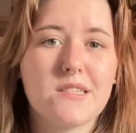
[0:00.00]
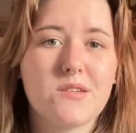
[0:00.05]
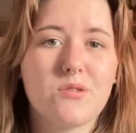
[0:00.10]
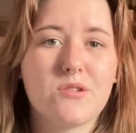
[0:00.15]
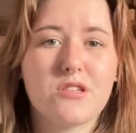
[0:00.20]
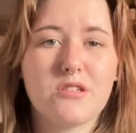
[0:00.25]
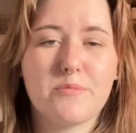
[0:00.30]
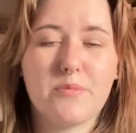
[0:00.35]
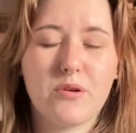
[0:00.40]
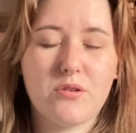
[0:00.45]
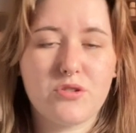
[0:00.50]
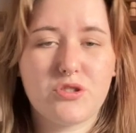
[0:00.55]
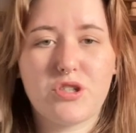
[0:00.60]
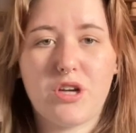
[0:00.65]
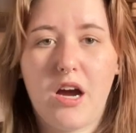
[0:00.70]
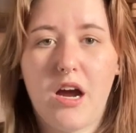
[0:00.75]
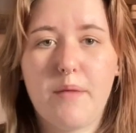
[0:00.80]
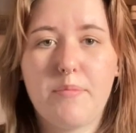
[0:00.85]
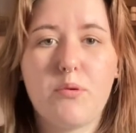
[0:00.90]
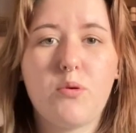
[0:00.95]
or small
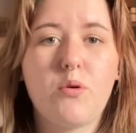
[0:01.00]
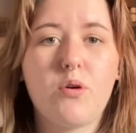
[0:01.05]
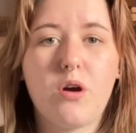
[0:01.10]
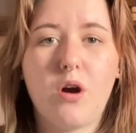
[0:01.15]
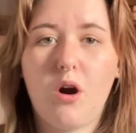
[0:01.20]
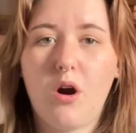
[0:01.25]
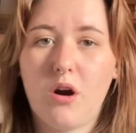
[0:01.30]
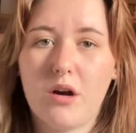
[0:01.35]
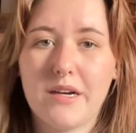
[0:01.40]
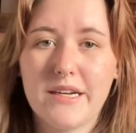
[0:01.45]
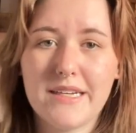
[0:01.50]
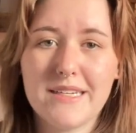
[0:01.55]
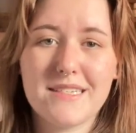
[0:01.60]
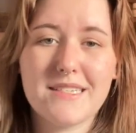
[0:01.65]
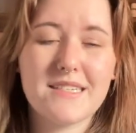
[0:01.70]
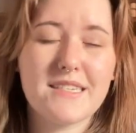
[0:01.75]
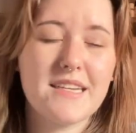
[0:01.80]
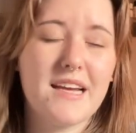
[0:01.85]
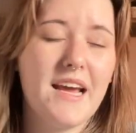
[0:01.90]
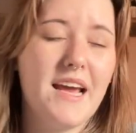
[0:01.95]
shop or artist.